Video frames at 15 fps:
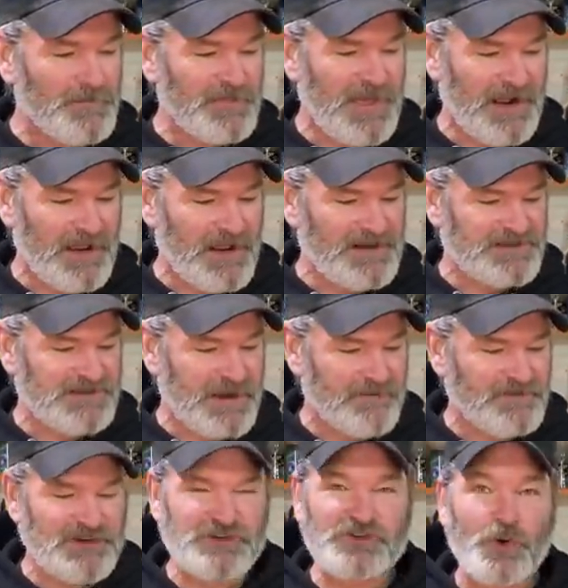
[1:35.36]
that kind of
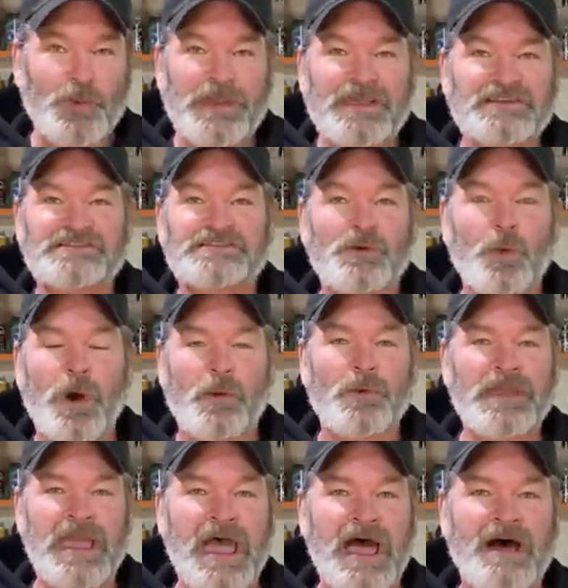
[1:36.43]
stuff, just so we can see what
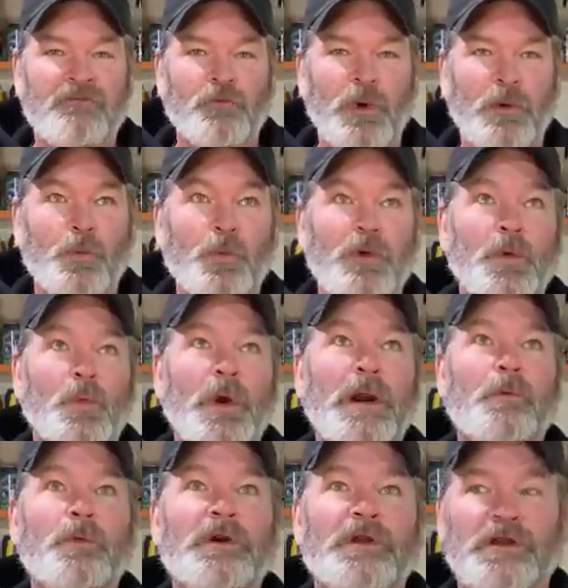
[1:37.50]
we have, where
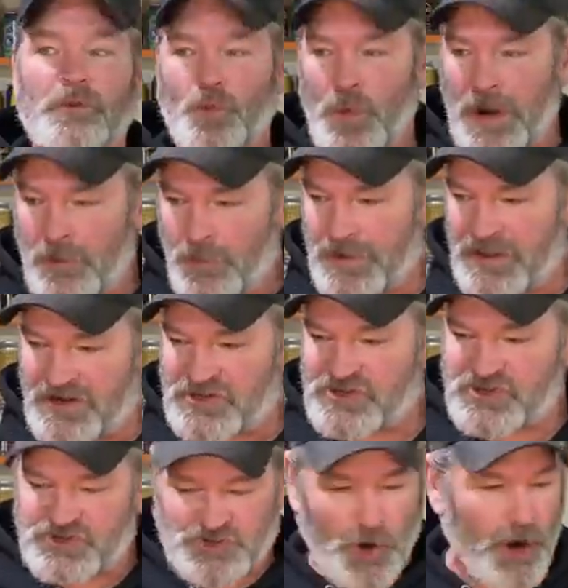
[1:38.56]
we're going, where are we going to
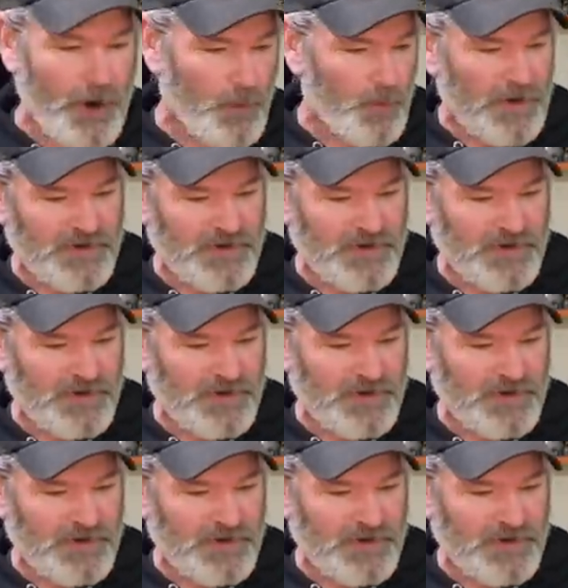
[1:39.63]
start,